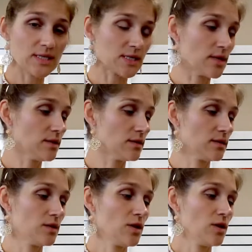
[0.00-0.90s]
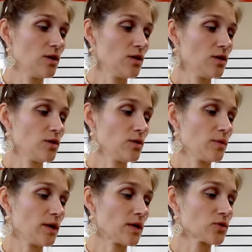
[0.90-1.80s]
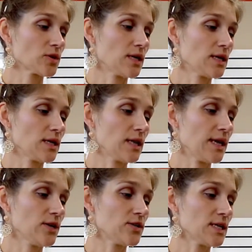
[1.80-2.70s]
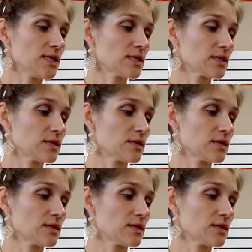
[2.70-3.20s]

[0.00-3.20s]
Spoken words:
done, you will actually light your disc.